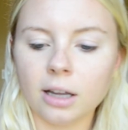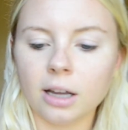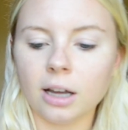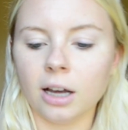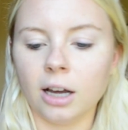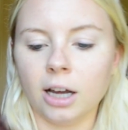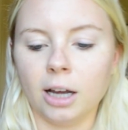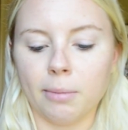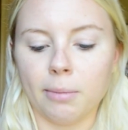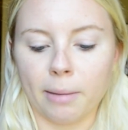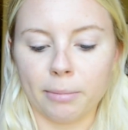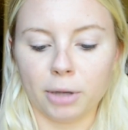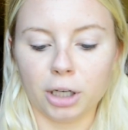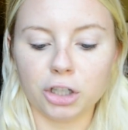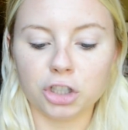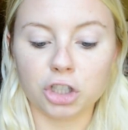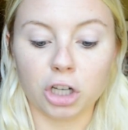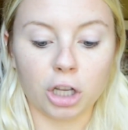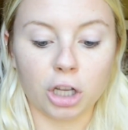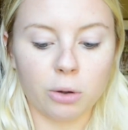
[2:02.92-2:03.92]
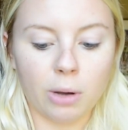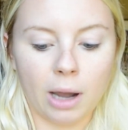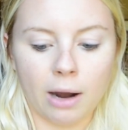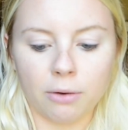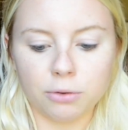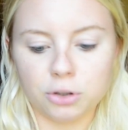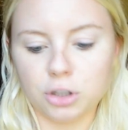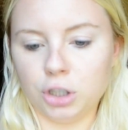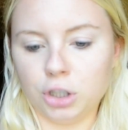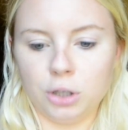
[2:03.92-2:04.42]
I'm going to show you
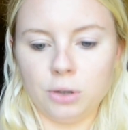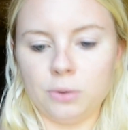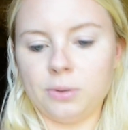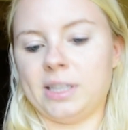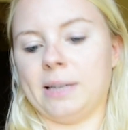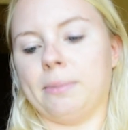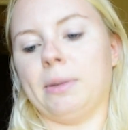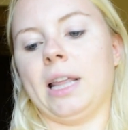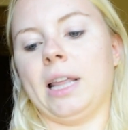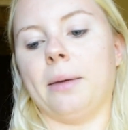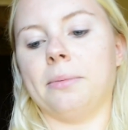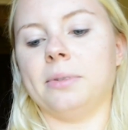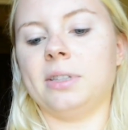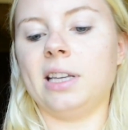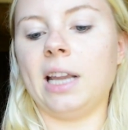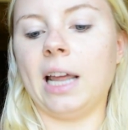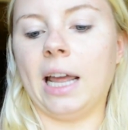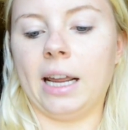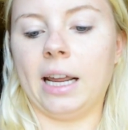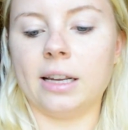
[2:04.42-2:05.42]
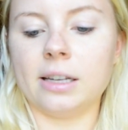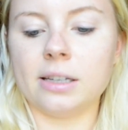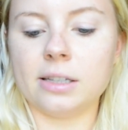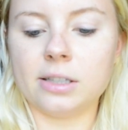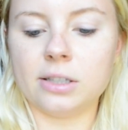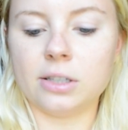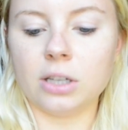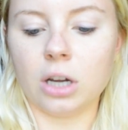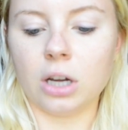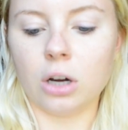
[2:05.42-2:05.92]
how to use some of them today.
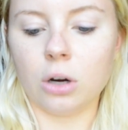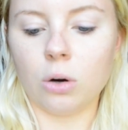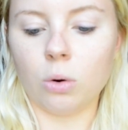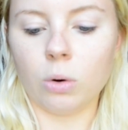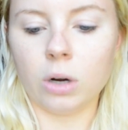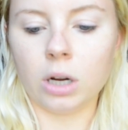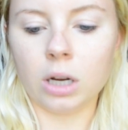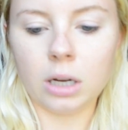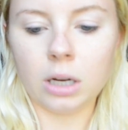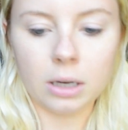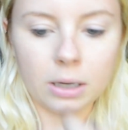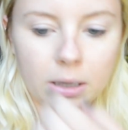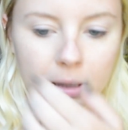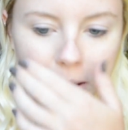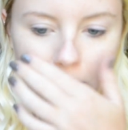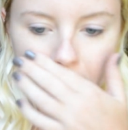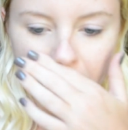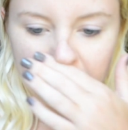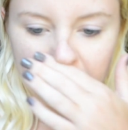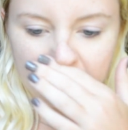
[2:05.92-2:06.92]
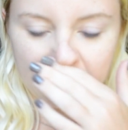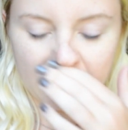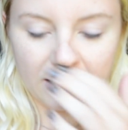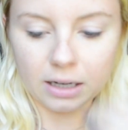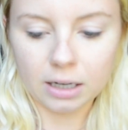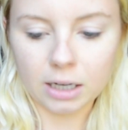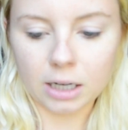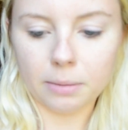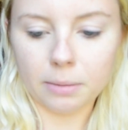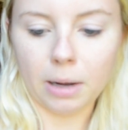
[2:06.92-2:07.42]
So
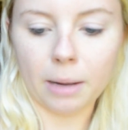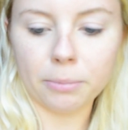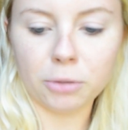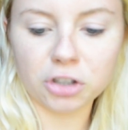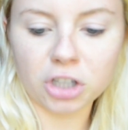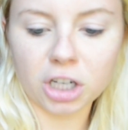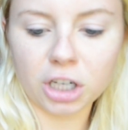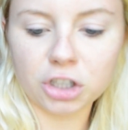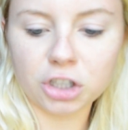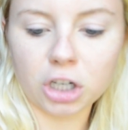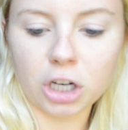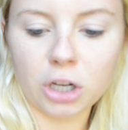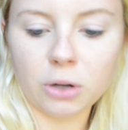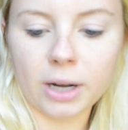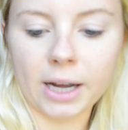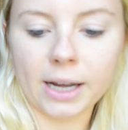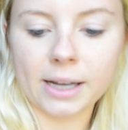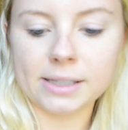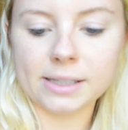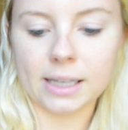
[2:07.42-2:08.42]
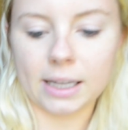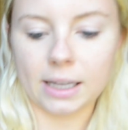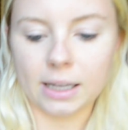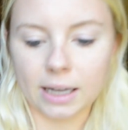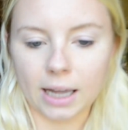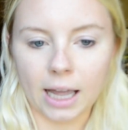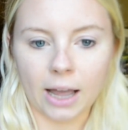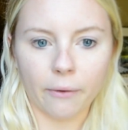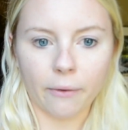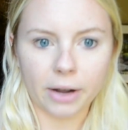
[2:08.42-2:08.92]
I'm just going to show you guys like
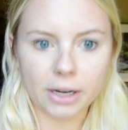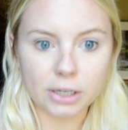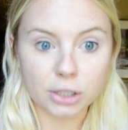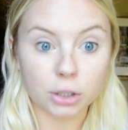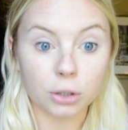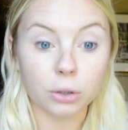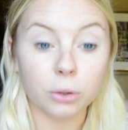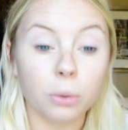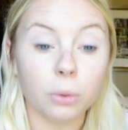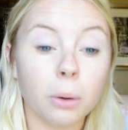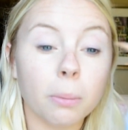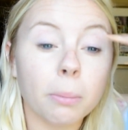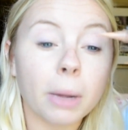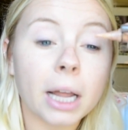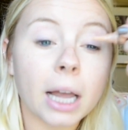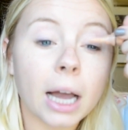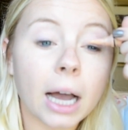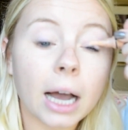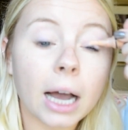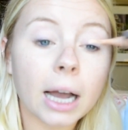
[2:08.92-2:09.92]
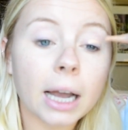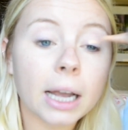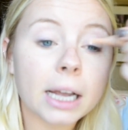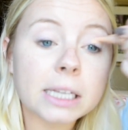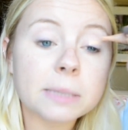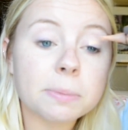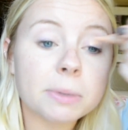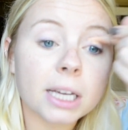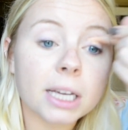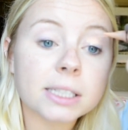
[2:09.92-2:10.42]
how I do my
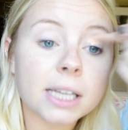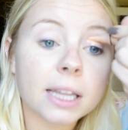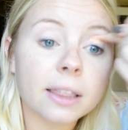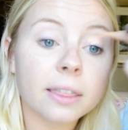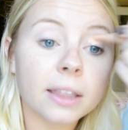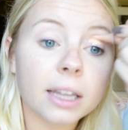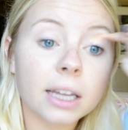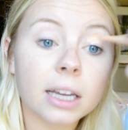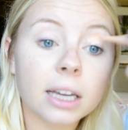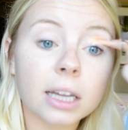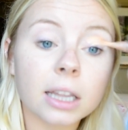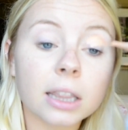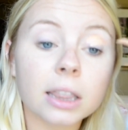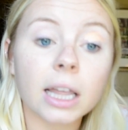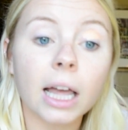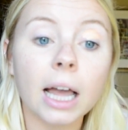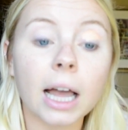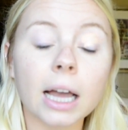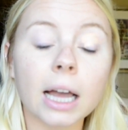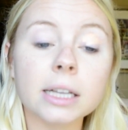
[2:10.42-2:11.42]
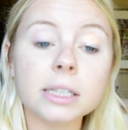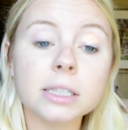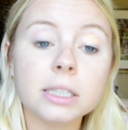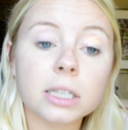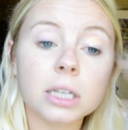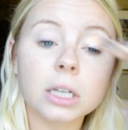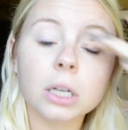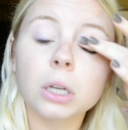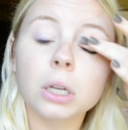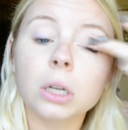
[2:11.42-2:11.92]
eyes, because I think that